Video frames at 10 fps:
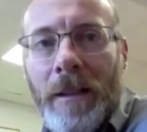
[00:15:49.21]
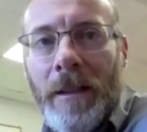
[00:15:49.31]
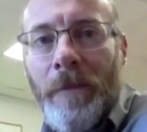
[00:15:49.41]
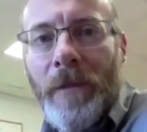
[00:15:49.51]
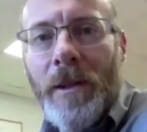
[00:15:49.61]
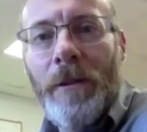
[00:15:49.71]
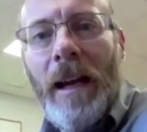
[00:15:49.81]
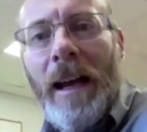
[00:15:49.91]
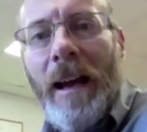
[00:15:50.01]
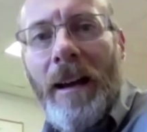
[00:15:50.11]
Um, so
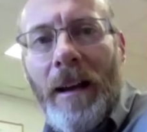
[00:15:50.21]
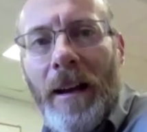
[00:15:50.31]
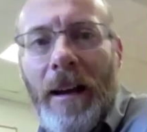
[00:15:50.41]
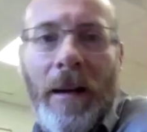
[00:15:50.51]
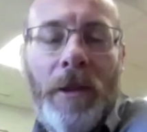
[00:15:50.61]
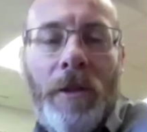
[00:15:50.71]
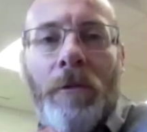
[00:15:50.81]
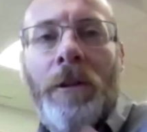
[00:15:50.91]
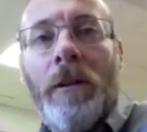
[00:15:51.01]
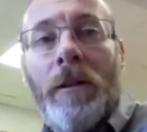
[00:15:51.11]
ha- I'm just
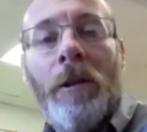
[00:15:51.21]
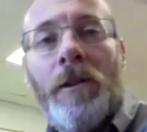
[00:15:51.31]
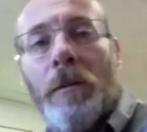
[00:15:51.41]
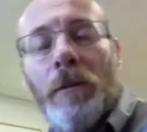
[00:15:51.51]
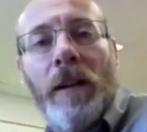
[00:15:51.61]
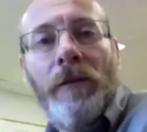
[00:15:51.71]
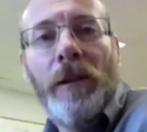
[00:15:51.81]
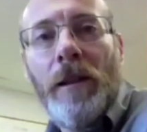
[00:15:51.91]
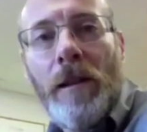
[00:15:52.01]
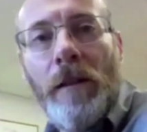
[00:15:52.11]
wondering, what's the
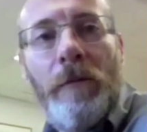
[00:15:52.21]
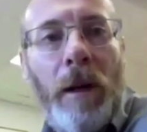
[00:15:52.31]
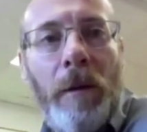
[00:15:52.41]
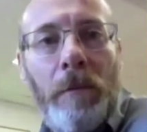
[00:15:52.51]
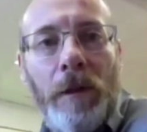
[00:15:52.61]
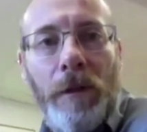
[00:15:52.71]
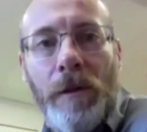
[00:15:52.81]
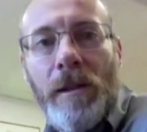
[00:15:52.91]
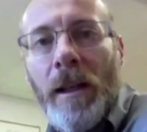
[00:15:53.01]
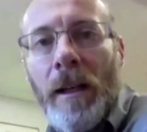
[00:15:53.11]
prevalence of pump
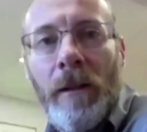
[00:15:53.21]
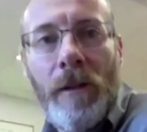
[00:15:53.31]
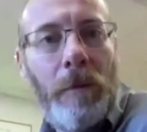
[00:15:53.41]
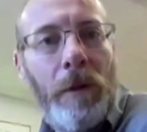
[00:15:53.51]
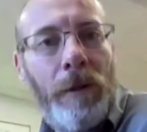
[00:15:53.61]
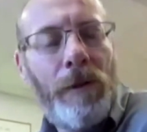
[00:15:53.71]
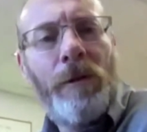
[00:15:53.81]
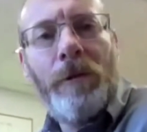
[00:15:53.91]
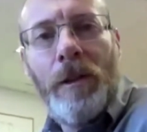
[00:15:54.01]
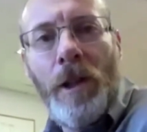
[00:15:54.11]
use there as opposed
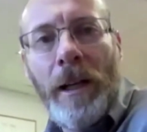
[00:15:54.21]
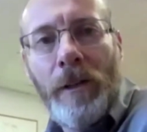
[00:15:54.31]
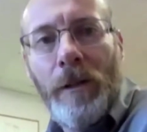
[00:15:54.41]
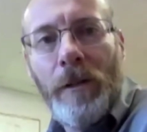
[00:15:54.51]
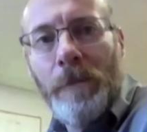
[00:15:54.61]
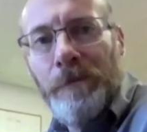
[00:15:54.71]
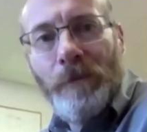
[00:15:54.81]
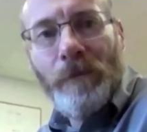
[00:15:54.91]
to injections?